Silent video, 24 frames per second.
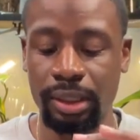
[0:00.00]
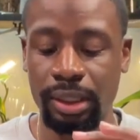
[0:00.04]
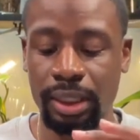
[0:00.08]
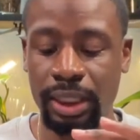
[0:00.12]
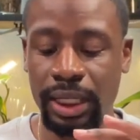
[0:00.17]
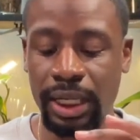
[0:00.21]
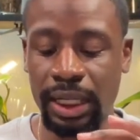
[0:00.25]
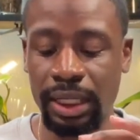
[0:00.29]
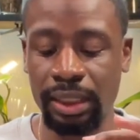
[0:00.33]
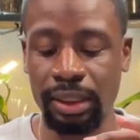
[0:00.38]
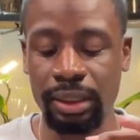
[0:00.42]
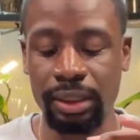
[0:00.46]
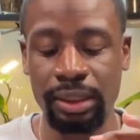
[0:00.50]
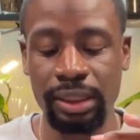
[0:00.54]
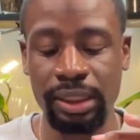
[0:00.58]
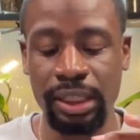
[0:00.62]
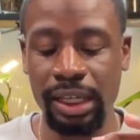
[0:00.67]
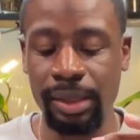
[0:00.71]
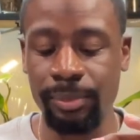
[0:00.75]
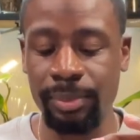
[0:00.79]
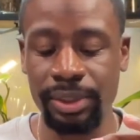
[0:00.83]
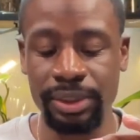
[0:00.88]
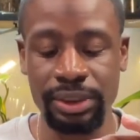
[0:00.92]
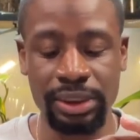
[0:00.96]
Got a little
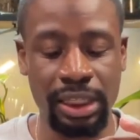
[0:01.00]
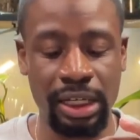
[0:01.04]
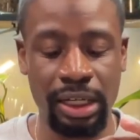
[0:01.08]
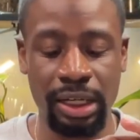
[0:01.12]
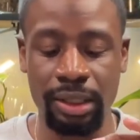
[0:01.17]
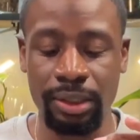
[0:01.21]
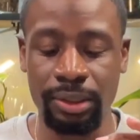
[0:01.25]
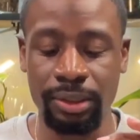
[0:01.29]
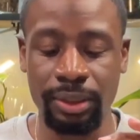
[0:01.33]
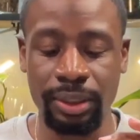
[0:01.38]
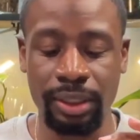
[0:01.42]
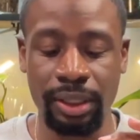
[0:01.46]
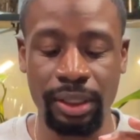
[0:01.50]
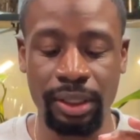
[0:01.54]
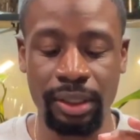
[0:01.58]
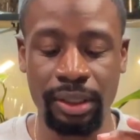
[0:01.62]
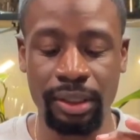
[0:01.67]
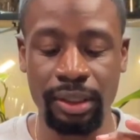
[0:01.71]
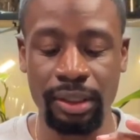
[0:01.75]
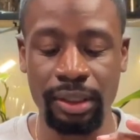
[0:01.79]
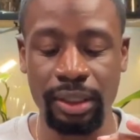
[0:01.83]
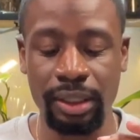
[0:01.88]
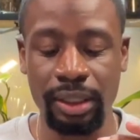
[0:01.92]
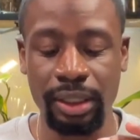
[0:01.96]
damage, I don't
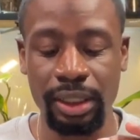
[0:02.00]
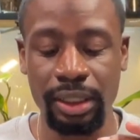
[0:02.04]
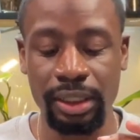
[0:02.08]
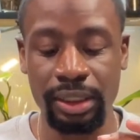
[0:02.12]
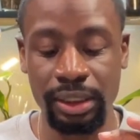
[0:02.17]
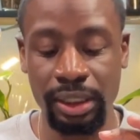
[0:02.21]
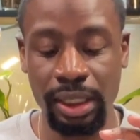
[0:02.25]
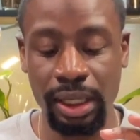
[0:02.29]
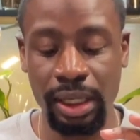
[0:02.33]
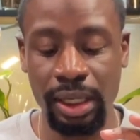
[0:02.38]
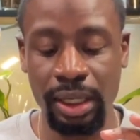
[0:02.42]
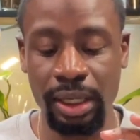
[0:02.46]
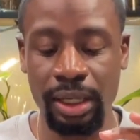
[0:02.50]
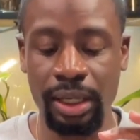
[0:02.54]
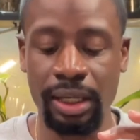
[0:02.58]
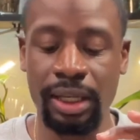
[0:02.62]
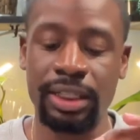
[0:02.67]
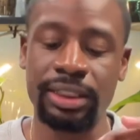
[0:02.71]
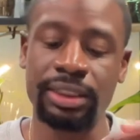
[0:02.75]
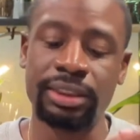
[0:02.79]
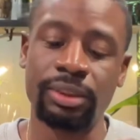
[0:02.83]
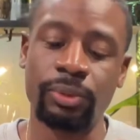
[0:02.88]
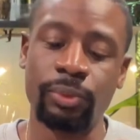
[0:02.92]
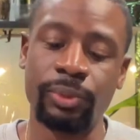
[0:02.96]
care. Yeah,
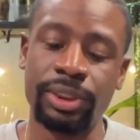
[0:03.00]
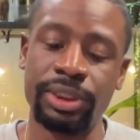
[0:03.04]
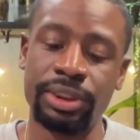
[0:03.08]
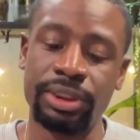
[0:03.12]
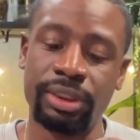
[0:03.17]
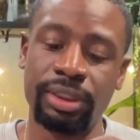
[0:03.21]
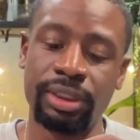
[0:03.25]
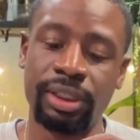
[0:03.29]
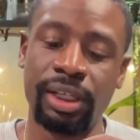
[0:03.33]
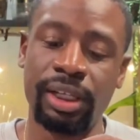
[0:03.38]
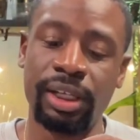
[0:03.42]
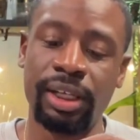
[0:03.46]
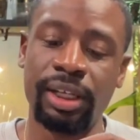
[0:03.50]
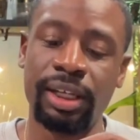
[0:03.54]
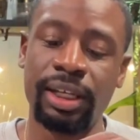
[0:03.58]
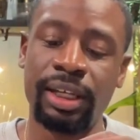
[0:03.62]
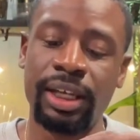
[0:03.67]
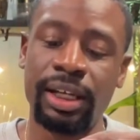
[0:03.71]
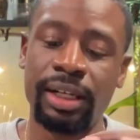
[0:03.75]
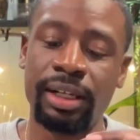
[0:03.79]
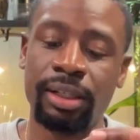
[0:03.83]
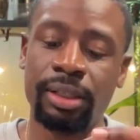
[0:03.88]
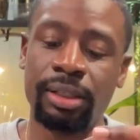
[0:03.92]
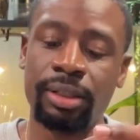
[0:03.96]
that's the Wizard. Yeah, it
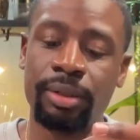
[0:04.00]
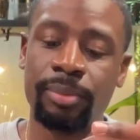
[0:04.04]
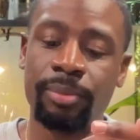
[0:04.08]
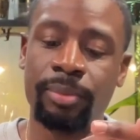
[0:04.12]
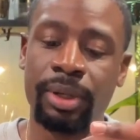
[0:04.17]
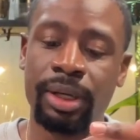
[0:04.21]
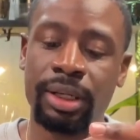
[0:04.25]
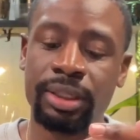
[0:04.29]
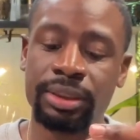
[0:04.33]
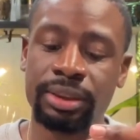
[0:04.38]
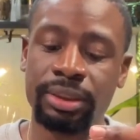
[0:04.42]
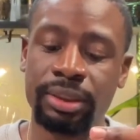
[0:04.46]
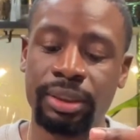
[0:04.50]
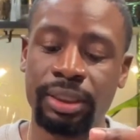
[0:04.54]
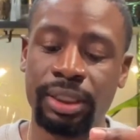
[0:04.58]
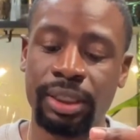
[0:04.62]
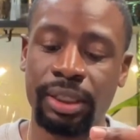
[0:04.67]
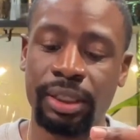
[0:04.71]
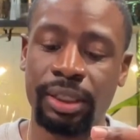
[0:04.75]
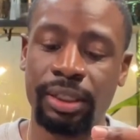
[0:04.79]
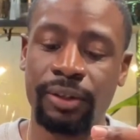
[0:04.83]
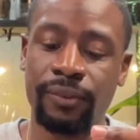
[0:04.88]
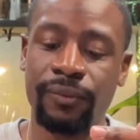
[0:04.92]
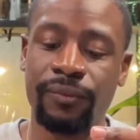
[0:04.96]
got the little marks on
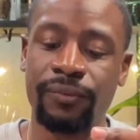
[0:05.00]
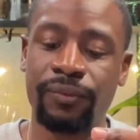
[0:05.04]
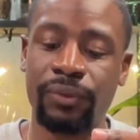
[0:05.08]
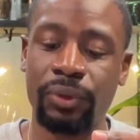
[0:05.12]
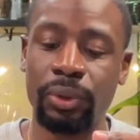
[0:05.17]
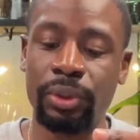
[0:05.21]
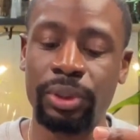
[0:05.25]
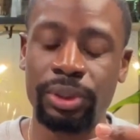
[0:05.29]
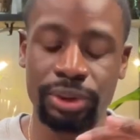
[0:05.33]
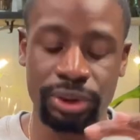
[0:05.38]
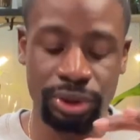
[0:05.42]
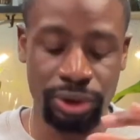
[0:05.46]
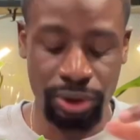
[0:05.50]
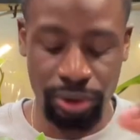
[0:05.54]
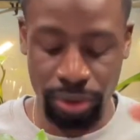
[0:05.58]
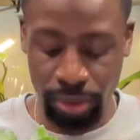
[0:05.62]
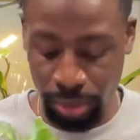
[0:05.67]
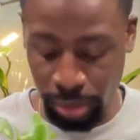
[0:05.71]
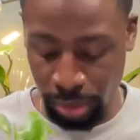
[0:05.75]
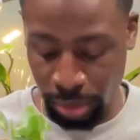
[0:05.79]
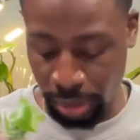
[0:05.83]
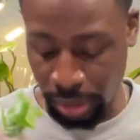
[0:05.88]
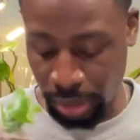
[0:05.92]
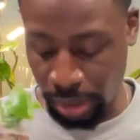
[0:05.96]
there, for
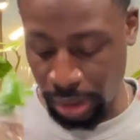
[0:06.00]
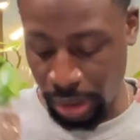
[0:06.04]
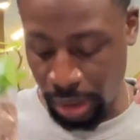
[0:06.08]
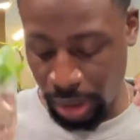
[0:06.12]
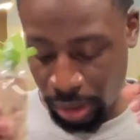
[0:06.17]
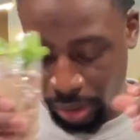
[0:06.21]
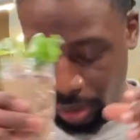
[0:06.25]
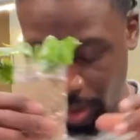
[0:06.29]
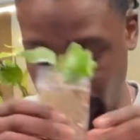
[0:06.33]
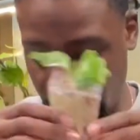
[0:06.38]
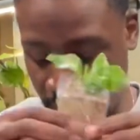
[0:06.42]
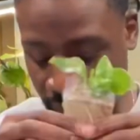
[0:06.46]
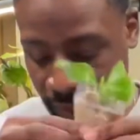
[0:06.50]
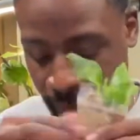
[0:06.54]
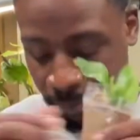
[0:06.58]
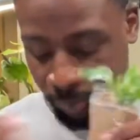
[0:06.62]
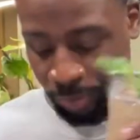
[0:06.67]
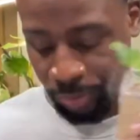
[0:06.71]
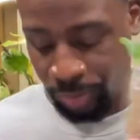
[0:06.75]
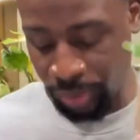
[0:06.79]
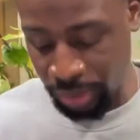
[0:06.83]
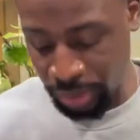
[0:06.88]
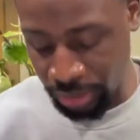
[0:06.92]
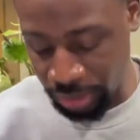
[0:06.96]
sure. Okay,
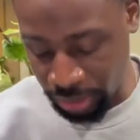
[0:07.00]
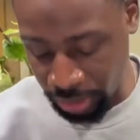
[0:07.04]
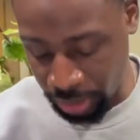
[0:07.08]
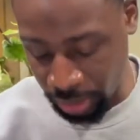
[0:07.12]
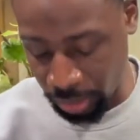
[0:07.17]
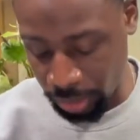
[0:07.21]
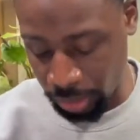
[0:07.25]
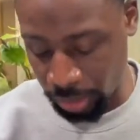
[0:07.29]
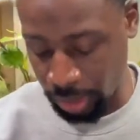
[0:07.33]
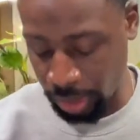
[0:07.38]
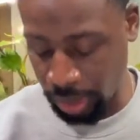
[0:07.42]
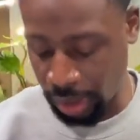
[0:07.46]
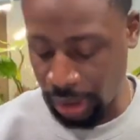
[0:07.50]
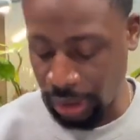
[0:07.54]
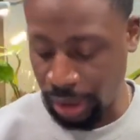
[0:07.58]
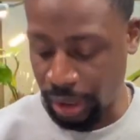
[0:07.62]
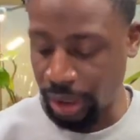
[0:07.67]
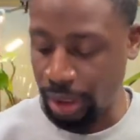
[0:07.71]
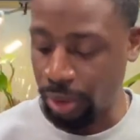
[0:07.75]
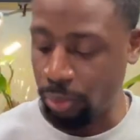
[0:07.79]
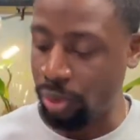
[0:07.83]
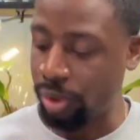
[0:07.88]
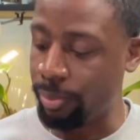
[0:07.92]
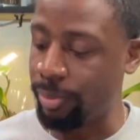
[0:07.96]
so
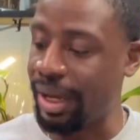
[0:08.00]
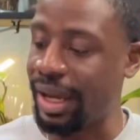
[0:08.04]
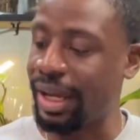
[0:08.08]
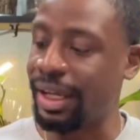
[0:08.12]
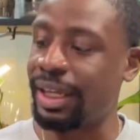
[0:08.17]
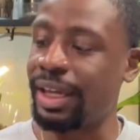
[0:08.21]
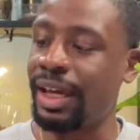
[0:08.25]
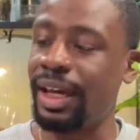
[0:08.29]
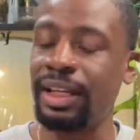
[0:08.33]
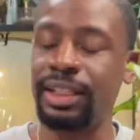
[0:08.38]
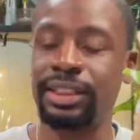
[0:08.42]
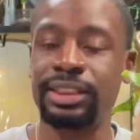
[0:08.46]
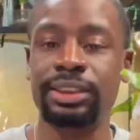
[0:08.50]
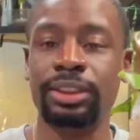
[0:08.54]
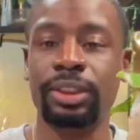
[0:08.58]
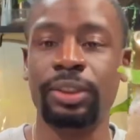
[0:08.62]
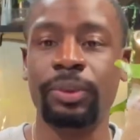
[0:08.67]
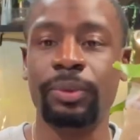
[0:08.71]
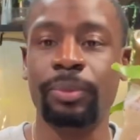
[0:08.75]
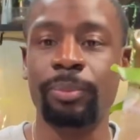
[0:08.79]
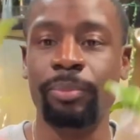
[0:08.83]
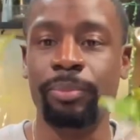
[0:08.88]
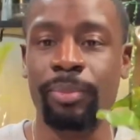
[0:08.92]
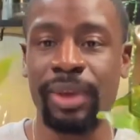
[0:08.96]
we back at it.
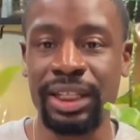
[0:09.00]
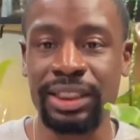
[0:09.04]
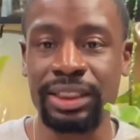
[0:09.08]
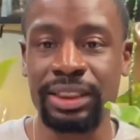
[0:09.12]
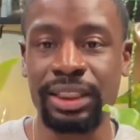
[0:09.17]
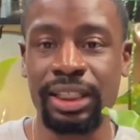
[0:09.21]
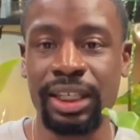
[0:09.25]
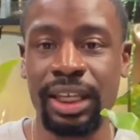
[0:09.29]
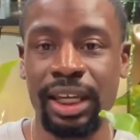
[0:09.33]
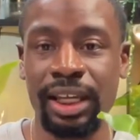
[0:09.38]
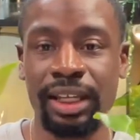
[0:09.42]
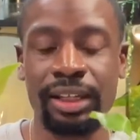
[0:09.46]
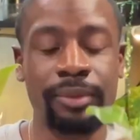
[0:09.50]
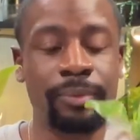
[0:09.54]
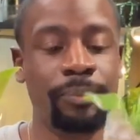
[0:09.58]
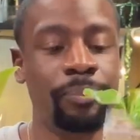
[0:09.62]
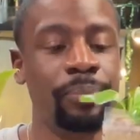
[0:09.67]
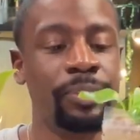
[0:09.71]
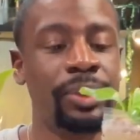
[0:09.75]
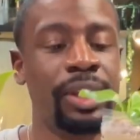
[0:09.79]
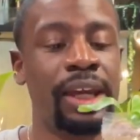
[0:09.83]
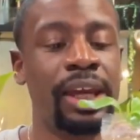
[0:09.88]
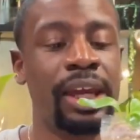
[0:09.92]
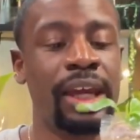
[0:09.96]
So Mexicanum,
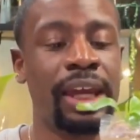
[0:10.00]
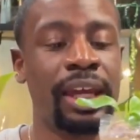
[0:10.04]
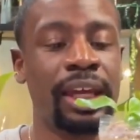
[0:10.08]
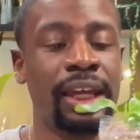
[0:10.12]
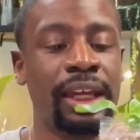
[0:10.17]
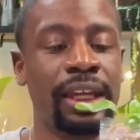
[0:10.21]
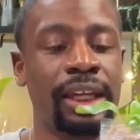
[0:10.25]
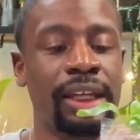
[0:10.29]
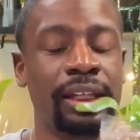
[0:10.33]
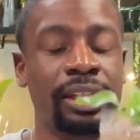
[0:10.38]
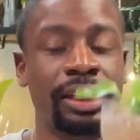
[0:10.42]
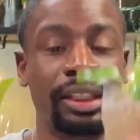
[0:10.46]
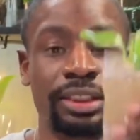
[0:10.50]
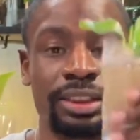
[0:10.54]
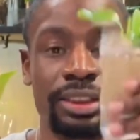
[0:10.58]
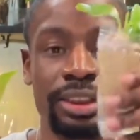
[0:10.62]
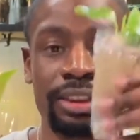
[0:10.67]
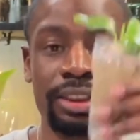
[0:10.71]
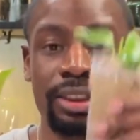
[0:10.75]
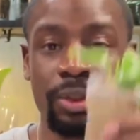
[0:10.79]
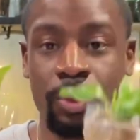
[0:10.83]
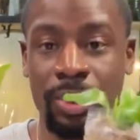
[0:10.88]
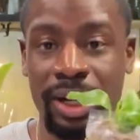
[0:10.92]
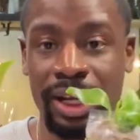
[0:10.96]
and this
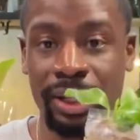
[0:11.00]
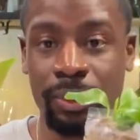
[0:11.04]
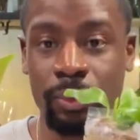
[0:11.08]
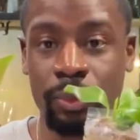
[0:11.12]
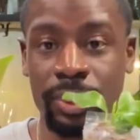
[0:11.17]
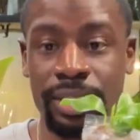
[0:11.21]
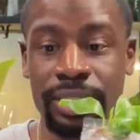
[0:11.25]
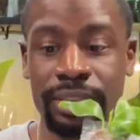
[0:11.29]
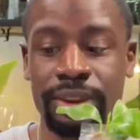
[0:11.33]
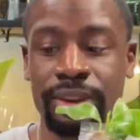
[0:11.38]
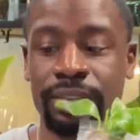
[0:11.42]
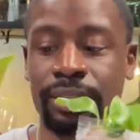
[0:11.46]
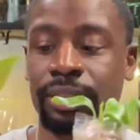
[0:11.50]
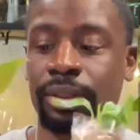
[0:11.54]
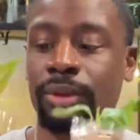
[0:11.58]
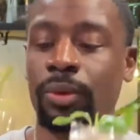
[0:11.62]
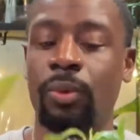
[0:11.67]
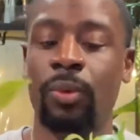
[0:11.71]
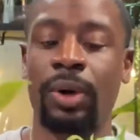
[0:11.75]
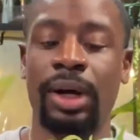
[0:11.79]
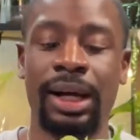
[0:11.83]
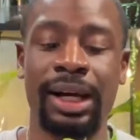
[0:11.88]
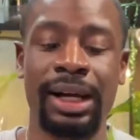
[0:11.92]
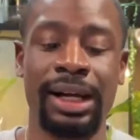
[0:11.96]
is the White Wizard.
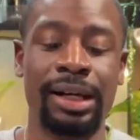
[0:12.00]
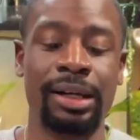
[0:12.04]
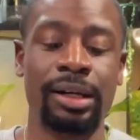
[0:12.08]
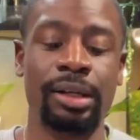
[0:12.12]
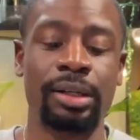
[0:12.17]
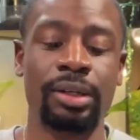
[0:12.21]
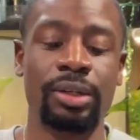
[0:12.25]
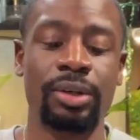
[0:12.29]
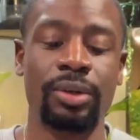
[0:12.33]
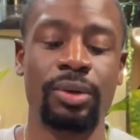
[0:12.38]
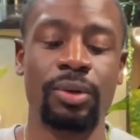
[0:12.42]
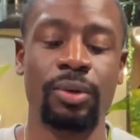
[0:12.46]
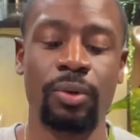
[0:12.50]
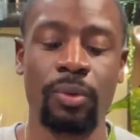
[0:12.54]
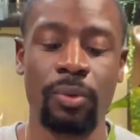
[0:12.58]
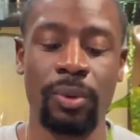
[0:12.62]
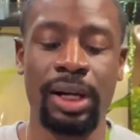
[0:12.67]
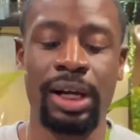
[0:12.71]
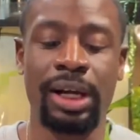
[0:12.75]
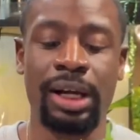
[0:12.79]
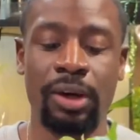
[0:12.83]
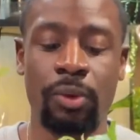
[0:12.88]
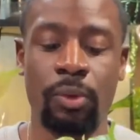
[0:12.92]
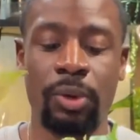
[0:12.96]
Wow.
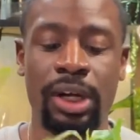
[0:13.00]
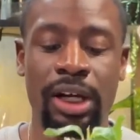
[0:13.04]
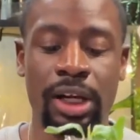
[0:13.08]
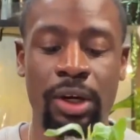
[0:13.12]
I'm